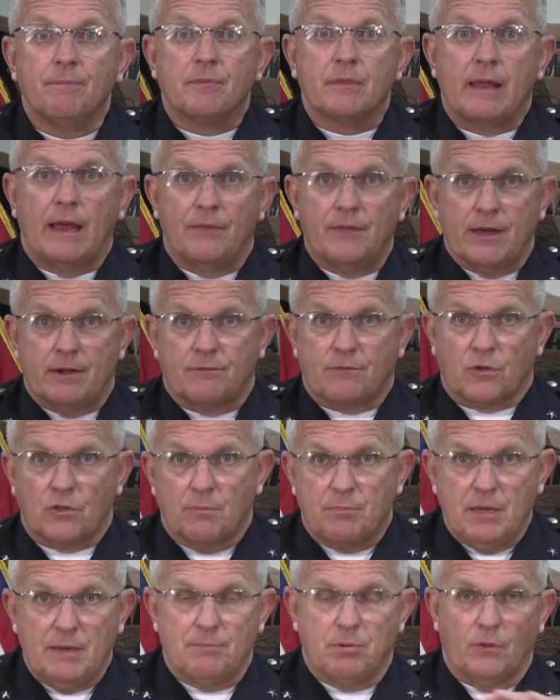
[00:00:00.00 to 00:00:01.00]
and then for
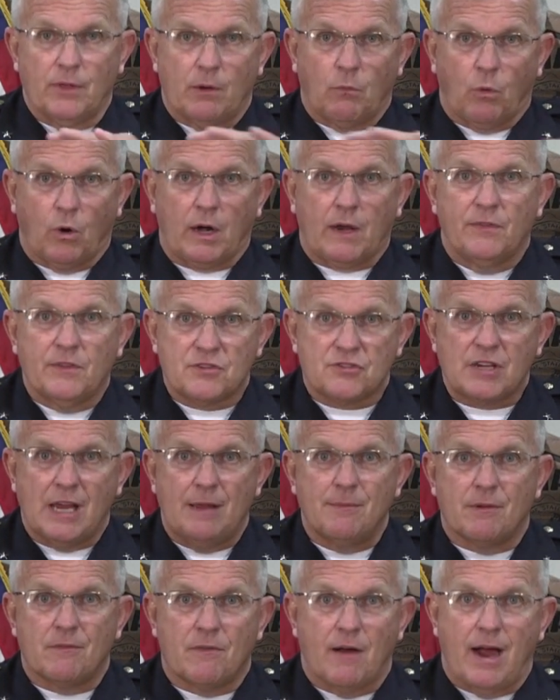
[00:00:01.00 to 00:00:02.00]
the people that work in the
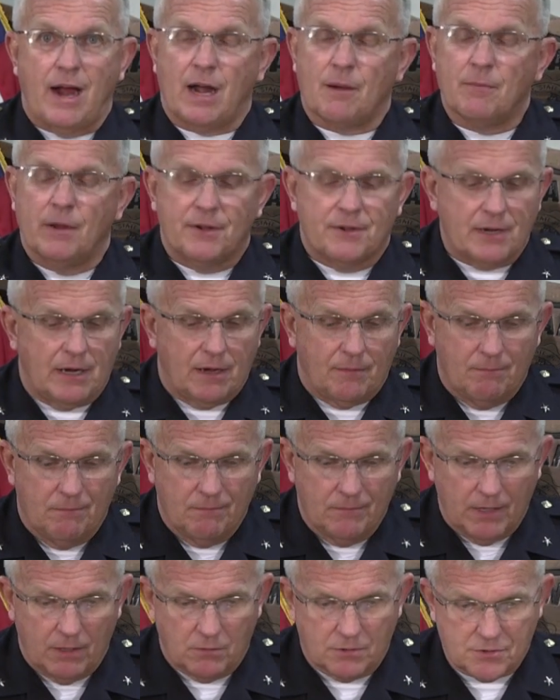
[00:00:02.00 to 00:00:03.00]
same environment.
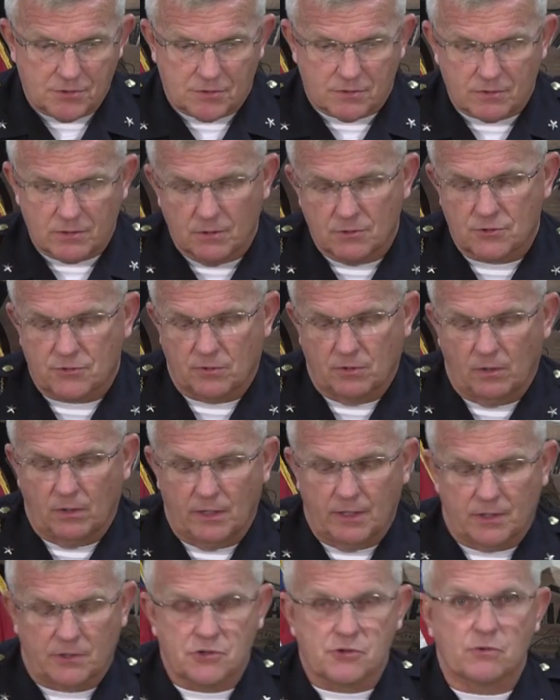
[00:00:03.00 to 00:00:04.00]
It was
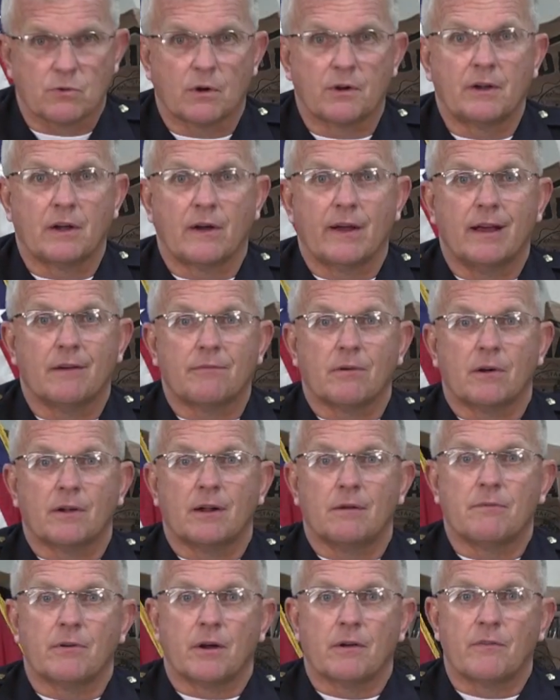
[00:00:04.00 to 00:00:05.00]
really an extraordinary effort,
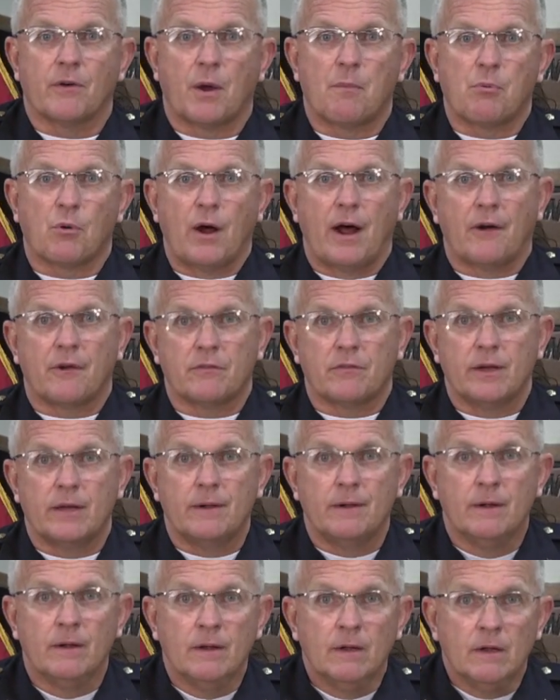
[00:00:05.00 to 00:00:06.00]
and I'm very, very proud of
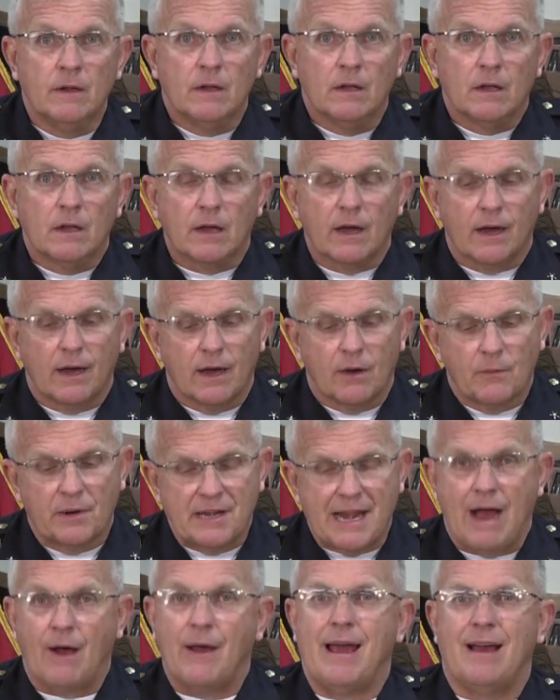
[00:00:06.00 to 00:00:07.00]
it. We
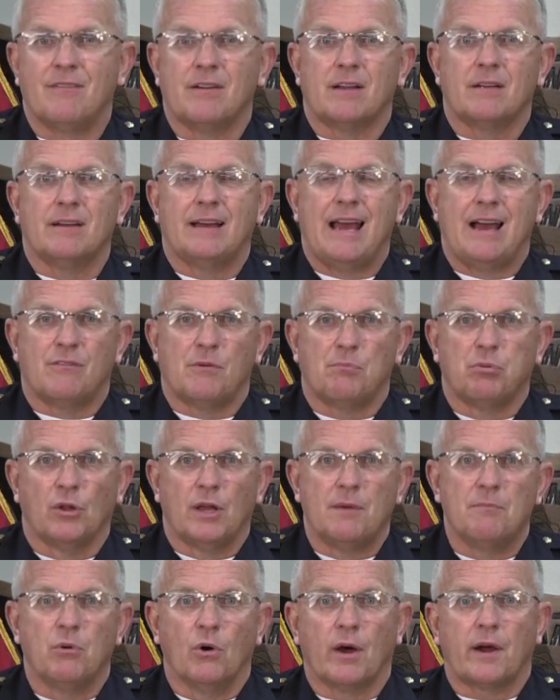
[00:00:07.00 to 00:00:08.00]
now have a
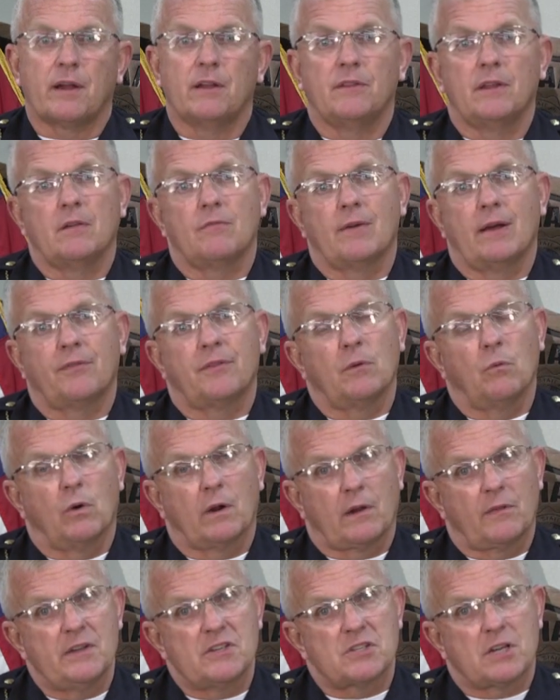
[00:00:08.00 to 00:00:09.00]
playbook in the event that
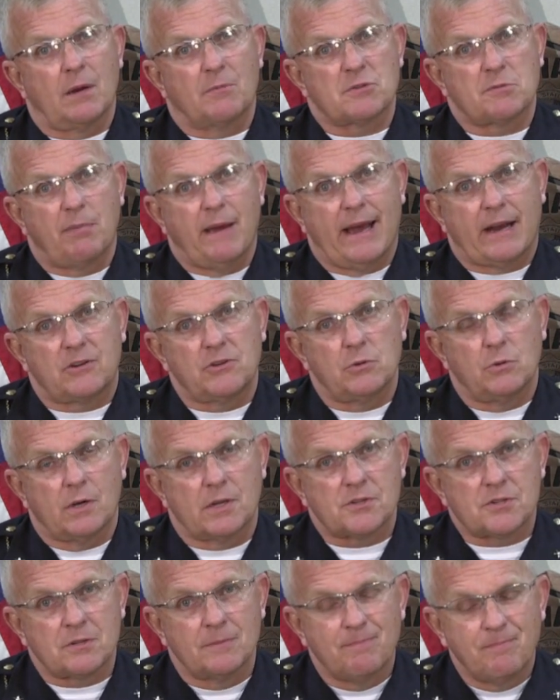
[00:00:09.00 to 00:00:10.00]
one of these comes back to
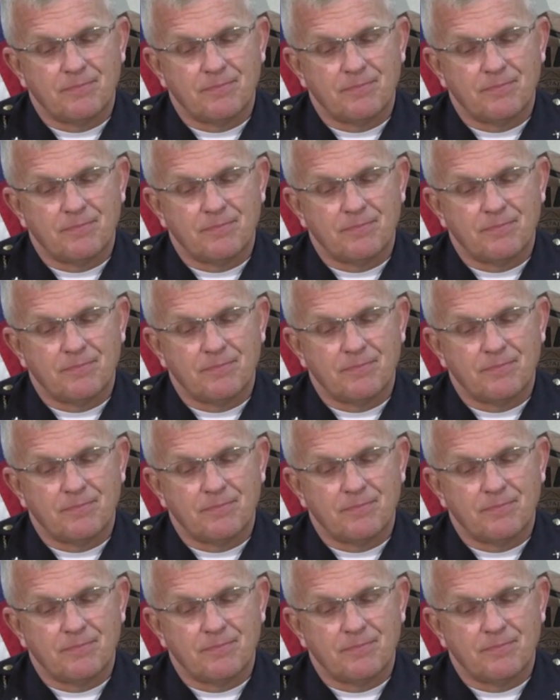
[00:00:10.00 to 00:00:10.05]
us.